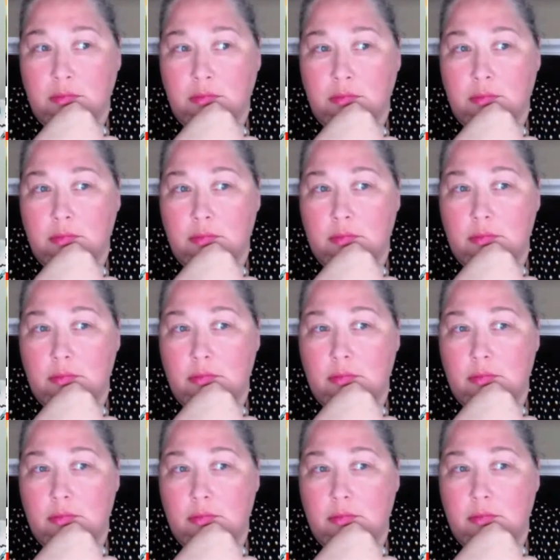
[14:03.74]

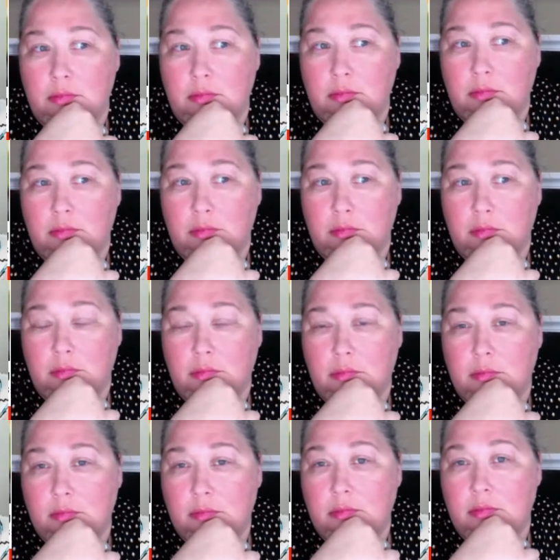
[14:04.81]

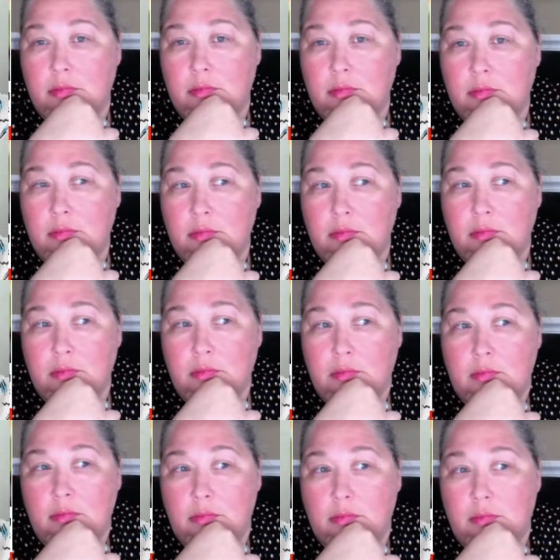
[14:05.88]

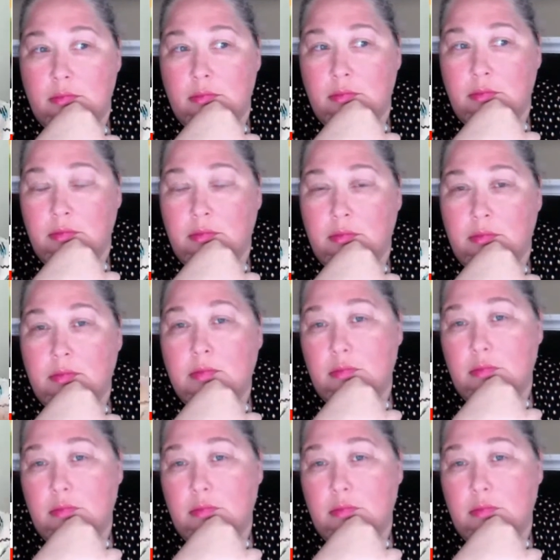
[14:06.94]
The person shown says nothing.